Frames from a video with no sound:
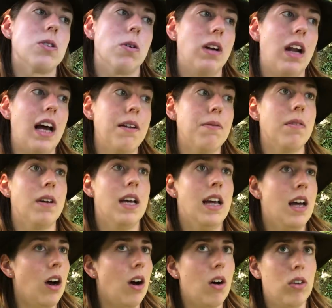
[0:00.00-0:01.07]
own life
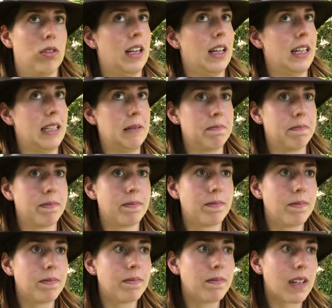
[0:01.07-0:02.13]
only
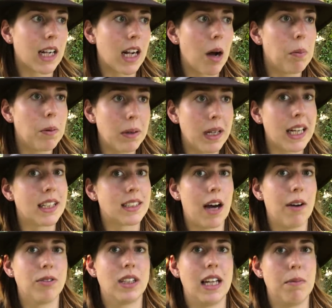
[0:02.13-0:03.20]
a couple of weeks
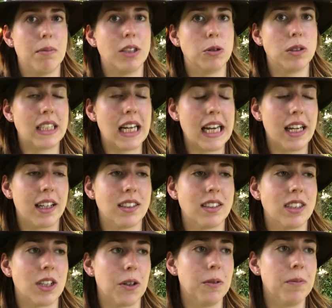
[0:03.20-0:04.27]
after the image was taken.
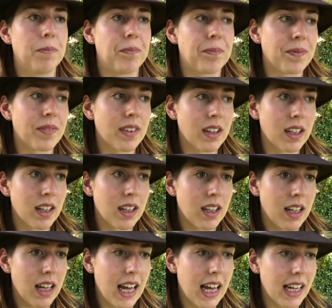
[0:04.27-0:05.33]
So
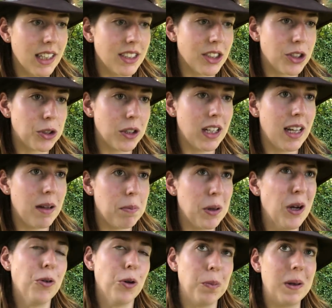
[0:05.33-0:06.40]
it is a truly
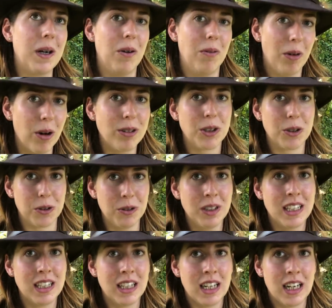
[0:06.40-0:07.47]
beautiful but also
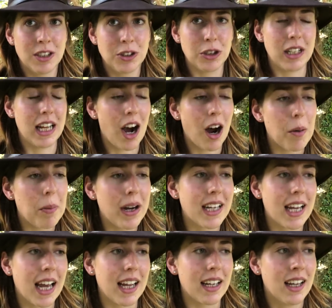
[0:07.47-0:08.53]
truly
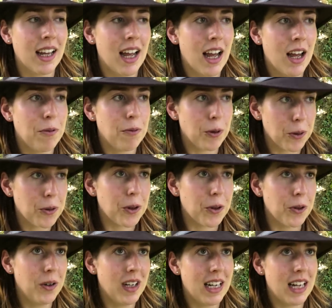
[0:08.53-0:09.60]
heartbreaking
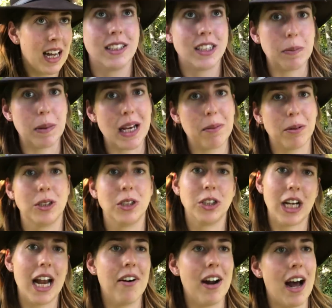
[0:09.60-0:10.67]
photo. To be able to
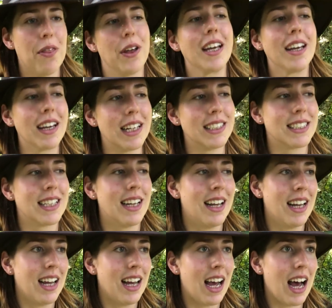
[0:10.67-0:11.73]
share it, I think, is
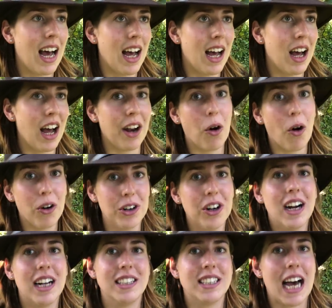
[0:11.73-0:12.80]
an honour,
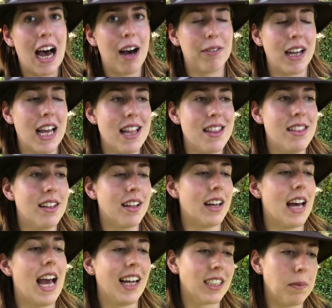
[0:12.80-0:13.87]
and to have it in
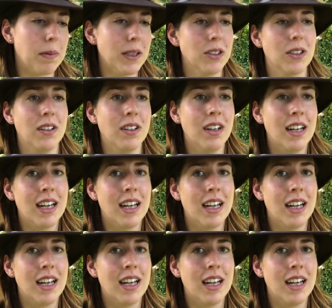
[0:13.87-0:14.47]
the exhibition